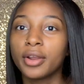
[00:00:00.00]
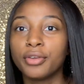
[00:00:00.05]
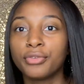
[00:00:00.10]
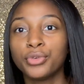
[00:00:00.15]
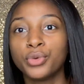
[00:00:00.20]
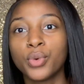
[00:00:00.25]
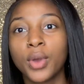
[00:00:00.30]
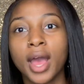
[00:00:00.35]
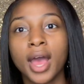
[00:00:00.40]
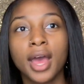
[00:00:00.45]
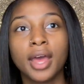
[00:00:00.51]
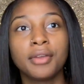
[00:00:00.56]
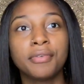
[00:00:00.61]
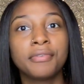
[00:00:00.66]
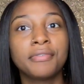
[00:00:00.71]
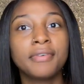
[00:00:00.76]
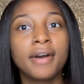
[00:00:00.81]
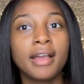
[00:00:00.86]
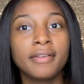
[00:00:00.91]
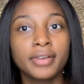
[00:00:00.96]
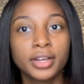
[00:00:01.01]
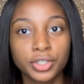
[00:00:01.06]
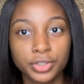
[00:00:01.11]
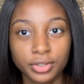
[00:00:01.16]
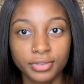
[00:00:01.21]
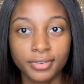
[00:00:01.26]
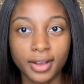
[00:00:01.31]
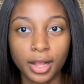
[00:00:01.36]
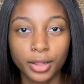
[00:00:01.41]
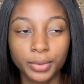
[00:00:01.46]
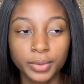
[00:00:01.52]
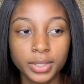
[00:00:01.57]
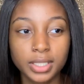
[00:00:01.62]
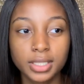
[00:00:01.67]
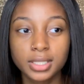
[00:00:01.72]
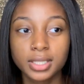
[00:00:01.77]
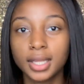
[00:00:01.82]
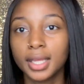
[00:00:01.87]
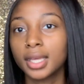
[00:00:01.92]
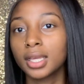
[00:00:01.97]
if you had 500
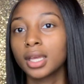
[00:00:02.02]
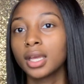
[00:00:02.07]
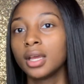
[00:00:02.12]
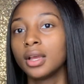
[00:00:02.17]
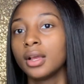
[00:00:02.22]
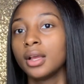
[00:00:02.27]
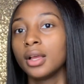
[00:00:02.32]
followers. Like